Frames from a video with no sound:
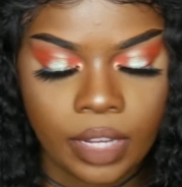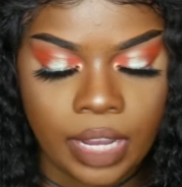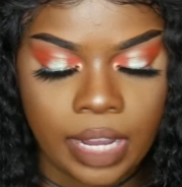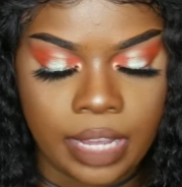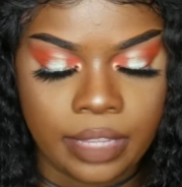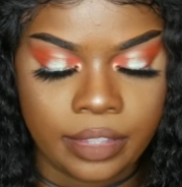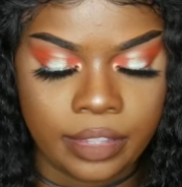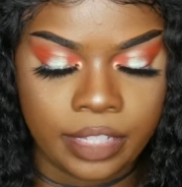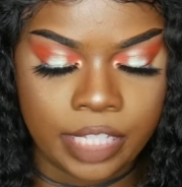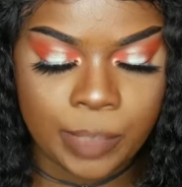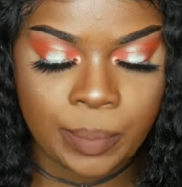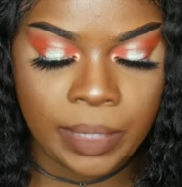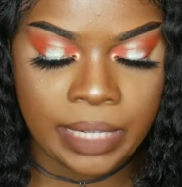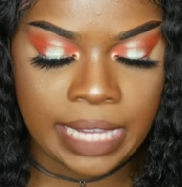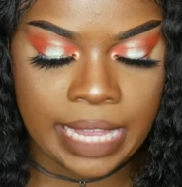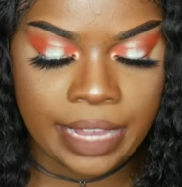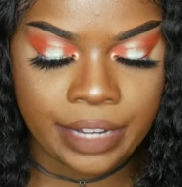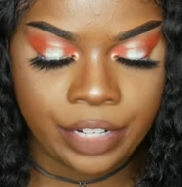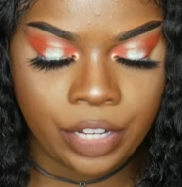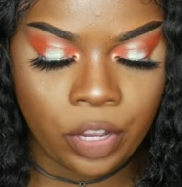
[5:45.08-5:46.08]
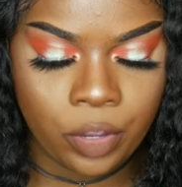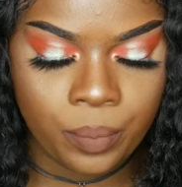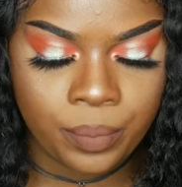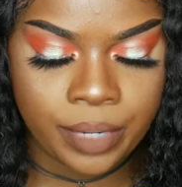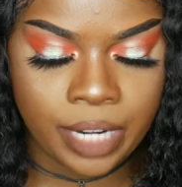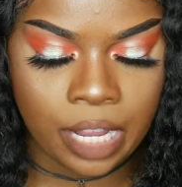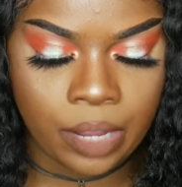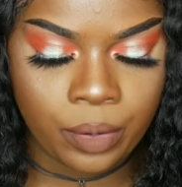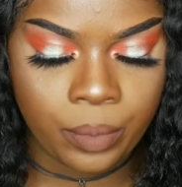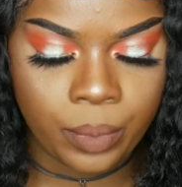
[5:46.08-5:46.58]
And this Palladio
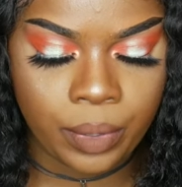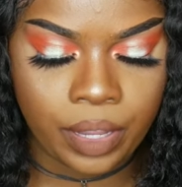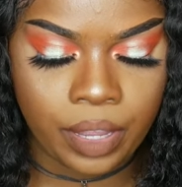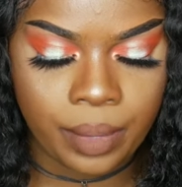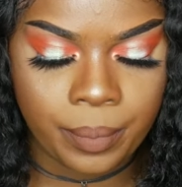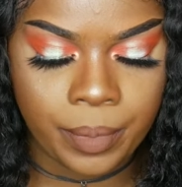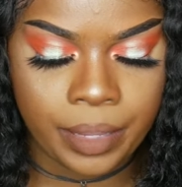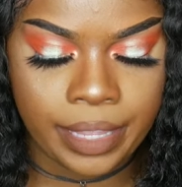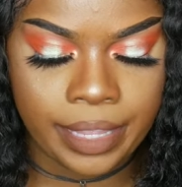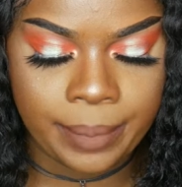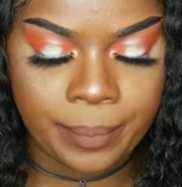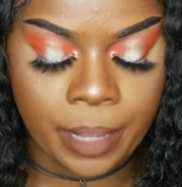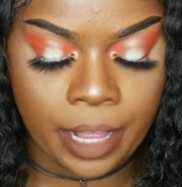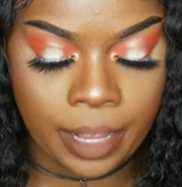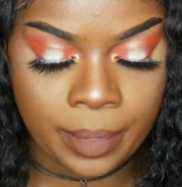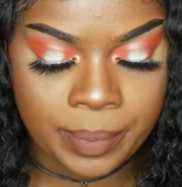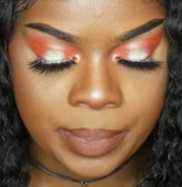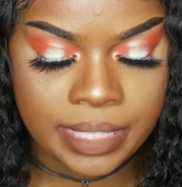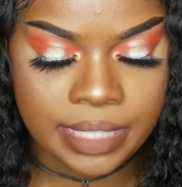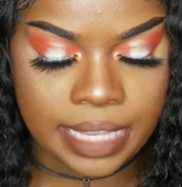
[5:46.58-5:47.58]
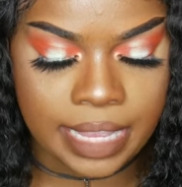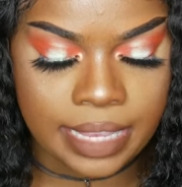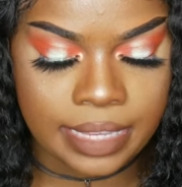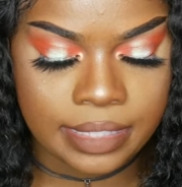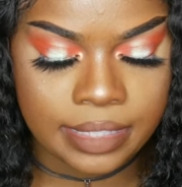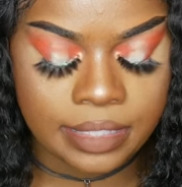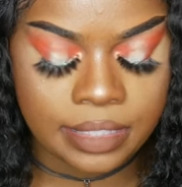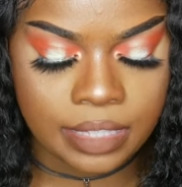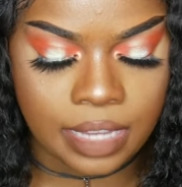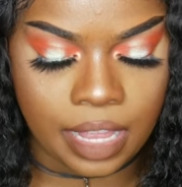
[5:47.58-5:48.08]
Brow It
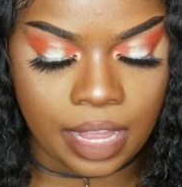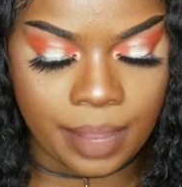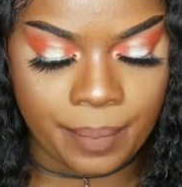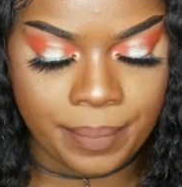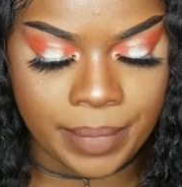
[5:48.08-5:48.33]
Obsessed uh,